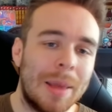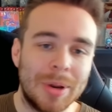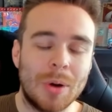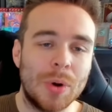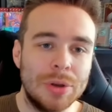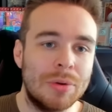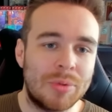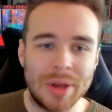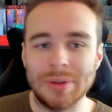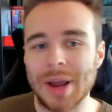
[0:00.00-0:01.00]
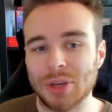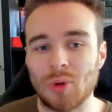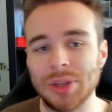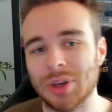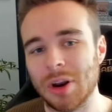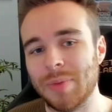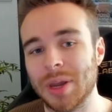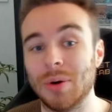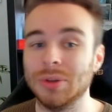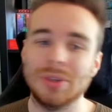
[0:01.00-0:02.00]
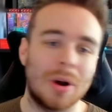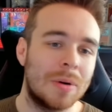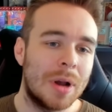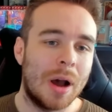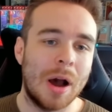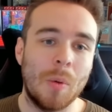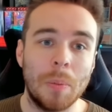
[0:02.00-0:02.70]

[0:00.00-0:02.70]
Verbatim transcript: let me know what you think the next raid's going to be, and also uh,